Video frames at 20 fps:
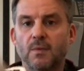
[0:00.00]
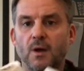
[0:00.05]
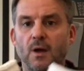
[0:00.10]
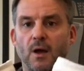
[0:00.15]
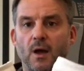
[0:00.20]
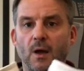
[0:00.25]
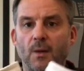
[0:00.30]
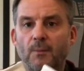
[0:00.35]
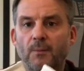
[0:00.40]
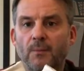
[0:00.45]

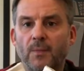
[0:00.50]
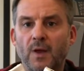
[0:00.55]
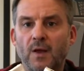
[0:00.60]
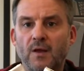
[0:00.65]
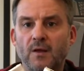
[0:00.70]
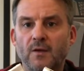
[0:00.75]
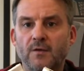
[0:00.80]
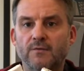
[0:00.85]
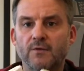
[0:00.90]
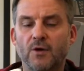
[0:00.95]
Um,
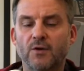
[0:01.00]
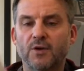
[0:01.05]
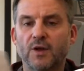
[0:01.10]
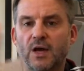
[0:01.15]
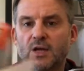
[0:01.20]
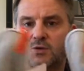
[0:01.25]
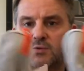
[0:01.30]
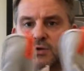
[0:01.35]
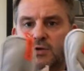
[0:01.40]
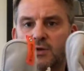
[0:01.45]
very
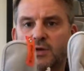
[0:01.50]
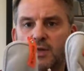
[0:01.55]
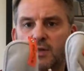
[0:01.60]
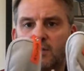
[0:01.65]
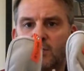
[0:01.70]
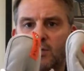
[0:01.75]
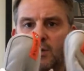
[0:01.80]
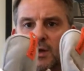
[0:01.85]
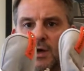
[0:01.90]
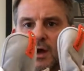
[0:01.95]
nice. We'll do a
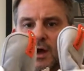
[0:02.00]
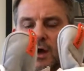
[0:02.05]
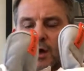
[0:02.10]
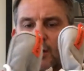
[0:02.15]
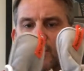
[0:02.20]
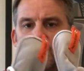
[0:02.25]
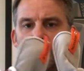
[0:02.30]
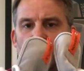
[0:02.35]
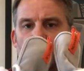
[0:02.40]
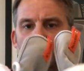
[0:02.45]
little quick uh,
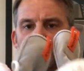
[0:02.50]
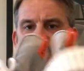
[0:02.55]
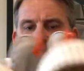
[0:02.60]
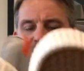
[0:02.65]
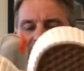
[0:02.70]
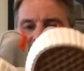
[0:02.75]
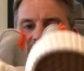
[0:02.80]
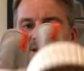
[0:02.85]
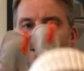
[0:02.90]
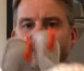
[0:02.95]
on foot on
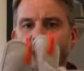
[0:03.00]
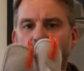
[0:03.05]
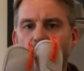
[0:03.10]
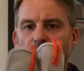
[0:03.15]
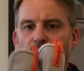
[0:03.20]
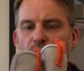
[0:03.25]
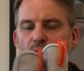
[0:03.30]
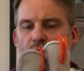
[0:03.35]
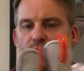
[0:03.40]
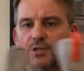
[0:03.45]
the end. I
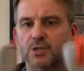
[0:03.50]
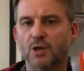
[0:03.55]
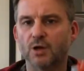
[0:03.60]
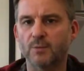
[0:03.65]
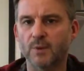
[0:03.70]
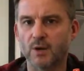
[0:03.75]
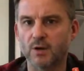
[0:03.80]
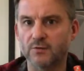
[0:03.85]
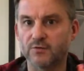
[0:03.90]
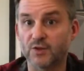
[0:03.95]
will not
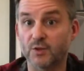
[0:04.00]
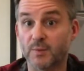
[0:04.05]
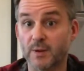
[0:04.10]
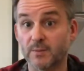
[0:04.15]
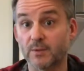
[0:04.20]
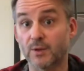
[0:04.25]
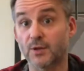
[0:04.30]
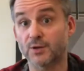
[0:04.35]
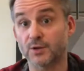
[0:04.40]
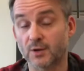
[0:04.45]
slow-mo for the
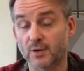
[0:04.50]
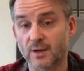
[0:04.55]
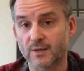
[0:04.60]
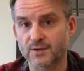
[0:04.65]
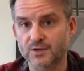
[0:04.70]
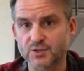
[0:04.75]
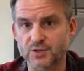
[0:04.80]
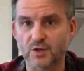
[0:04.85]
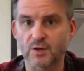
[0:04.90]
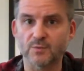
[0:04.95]
people that don't like
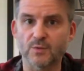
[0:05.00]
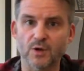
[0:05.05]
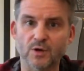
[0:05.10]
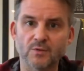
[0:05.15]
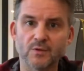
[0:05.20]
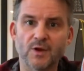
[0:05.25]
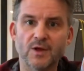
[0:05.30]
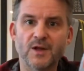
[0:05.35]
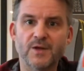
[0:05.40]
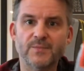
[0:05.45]
the slow-mo.